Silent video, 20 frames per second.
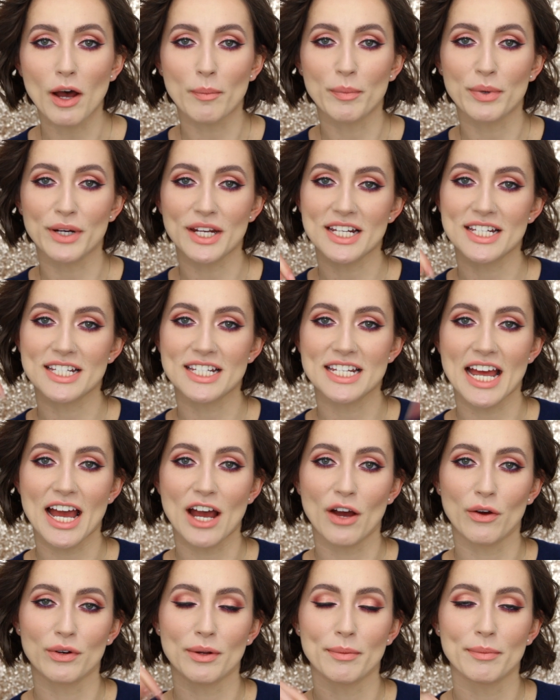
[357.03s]
I'll put it
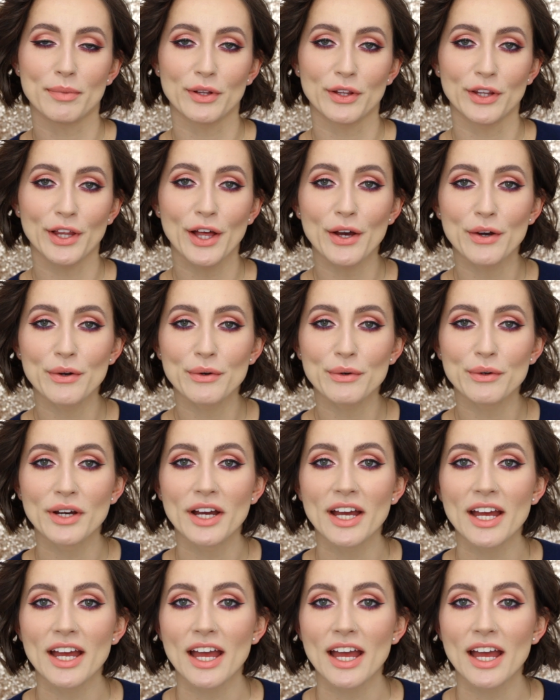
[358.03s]
down below.